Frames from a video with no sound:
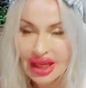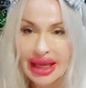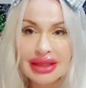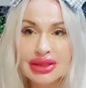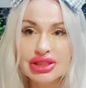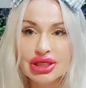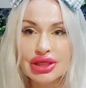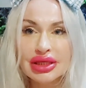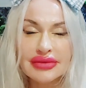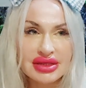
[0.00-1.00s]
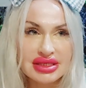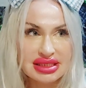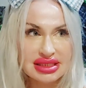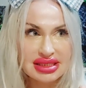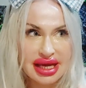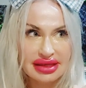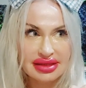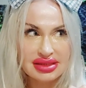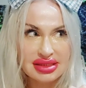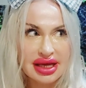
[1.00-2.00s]
at the turning of the
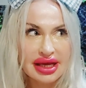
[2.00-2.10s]
seasons,